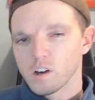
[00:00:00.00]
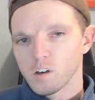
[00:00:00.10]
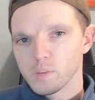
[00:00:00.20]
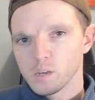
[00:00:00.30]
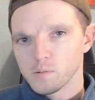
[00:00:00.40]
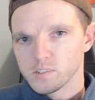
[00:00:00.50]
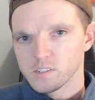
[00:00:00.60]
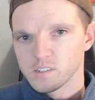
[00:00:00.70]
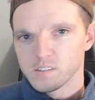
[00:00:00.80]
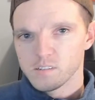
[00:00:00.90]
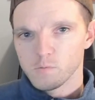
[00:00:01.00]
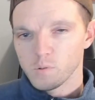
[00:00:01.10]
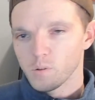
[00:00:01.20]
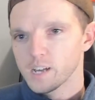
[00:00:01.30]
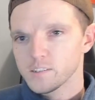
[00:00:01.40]
I'll be able to,
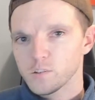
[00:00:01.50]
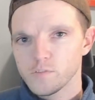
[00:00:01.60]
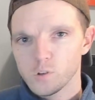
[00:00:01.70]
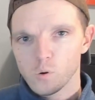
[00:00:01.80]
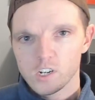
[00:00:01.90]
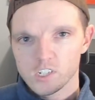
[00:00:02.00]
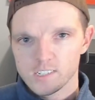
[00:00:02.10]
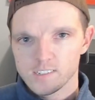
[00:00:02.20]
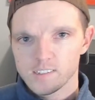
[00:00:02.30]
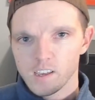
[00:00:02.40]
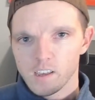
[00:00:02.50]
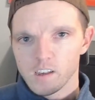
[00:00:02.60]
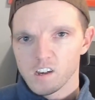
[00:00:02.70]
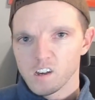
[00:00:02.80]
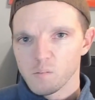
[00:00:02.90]
we'll, we'll ask you a few
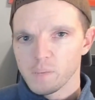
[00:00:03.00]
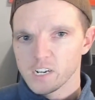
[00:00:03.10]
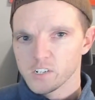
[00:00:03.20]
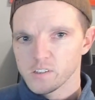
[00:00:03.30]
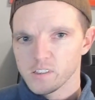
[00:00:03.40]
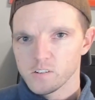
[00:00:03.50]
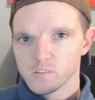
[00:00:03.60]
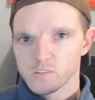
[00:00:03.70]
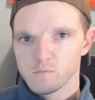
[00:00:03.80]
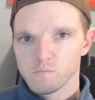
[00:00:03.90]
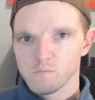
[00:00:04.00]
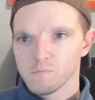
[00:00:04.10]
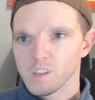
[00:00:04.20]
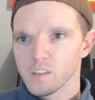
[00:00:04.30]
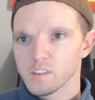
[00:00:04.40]
questions, uh, make sure that there's
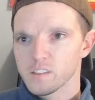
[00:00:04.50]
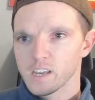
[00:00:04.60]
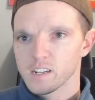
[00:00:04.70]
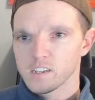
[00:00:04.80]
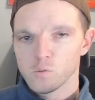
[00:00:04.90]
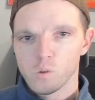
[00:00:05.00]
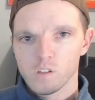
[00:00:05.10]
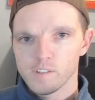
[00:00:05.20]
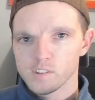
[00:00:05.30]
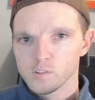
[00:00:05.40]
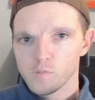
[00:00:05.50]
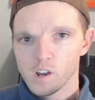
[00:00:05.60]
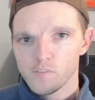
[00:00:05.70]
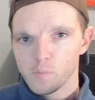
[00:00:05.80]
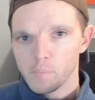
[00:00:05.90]
nothing that disqualifies you
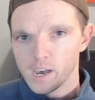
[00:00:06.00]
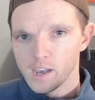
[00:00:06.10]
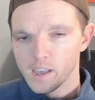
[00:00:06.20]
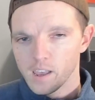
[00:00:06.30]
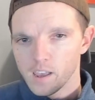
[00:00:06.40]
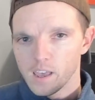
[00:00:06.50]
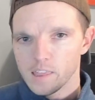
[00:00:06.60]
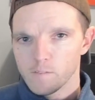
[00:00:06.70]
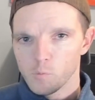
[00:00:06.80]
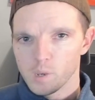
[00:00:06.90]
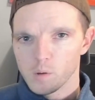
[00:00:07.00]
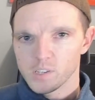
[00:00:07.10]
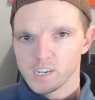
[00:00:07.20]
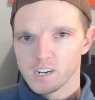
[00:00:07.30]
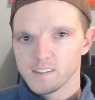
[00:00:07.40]
right off the bat, and then we'll be able
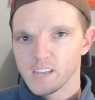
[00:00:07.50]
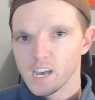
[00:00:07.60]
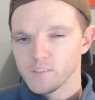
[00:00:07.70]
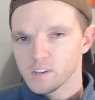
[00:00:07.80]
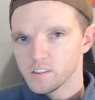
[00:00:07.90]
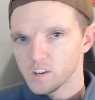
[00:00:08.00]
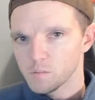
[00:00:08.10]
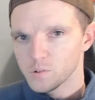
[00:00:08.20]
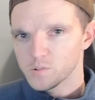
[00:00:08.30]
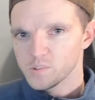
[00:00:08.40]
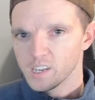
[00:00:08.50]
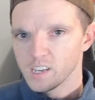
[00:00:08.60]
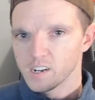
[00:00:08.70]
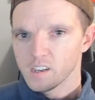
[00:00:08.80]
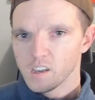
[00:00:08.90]
to kind of dive into the numbers
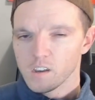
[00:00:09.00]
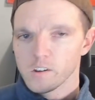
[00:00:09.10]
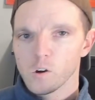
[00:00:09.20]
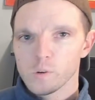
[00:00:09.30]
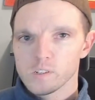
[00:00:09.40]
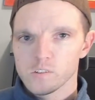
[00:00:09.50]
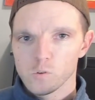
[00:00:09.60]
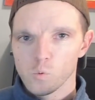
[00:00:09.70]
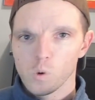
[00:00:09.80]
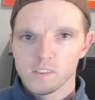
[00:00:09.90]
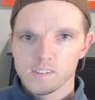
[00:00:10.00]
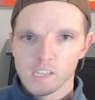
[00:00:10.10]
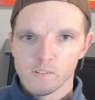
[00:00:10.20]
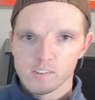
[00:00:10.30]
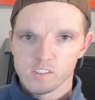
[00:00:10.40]
and go into what the
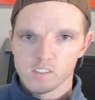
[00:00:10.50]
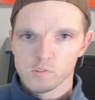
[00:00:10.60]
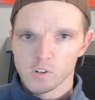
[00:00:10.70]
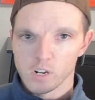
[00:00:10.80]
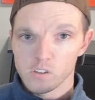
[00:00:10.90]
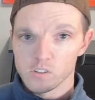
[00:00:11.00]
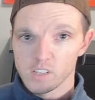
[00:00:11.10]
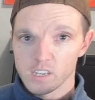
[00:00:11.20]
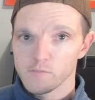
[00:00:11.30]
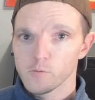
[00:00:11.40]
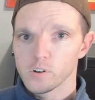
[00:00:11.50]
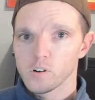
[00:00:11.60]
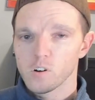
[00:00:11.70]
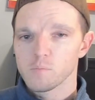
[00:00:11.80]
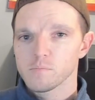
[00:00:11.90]
savings numbers are going to look like for
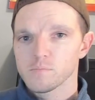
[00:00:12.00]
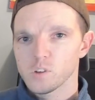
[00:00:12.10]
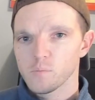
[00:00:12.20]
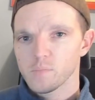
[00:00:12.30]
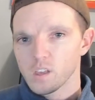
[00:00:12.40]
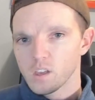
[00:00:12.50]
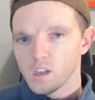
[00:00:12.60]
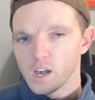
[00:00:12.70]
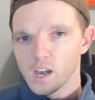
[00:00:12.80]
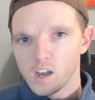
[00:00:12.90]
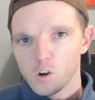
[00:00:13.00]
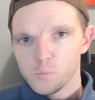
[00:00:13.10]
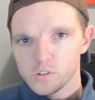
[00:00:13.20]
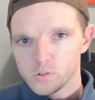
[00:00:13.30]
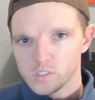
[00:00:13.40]
your home. So, I
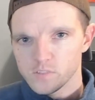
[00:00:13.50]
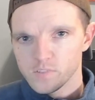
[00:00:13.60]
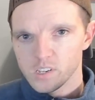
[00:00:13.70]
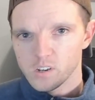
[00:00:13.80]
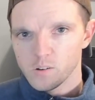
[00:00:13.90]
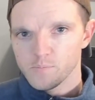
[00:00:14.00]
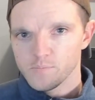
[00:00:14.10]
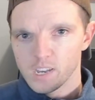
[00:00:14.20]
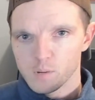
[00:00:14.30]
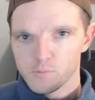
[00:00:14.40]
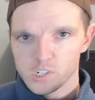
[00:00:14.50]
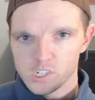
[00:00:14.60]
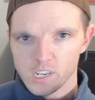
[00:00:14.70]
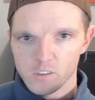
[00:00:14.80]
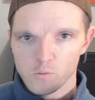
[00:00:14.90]
hope you enjoyed this video. I
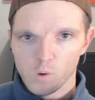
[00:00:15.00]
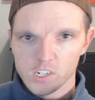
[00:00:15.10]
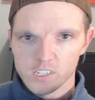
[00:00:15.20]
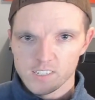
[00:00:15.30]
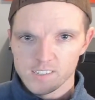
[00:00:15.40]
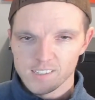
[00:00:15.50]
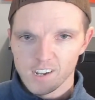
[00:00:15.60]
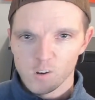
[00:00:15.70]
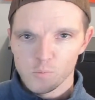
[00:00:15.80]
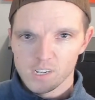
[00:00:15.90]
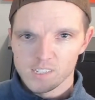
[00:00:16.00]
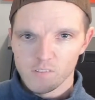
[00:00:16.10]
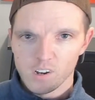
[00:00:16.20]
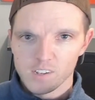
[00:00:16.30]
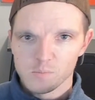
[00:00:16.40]
appreciate you watching this and I hope you guys
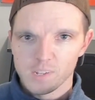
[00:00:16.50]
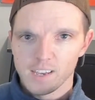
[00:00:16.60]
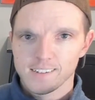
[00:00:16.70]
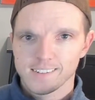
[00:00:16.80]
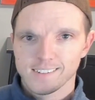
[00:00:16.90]
have an awesome day.